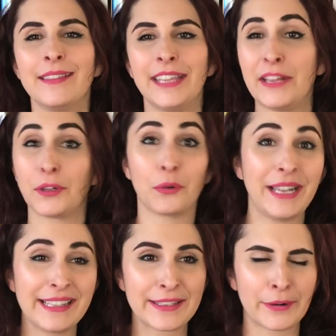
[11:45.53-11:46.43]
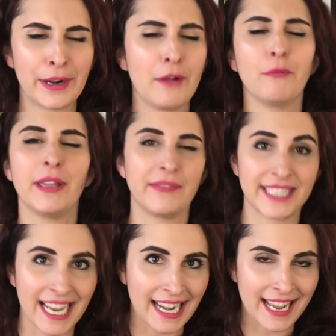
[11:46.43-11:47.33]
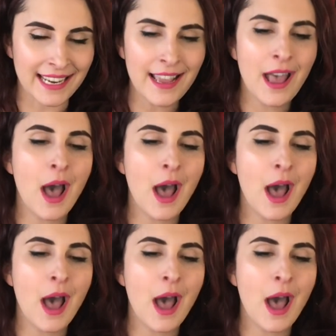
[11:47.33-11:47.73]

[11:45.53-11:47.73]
the Evil Queen story, we've seen it.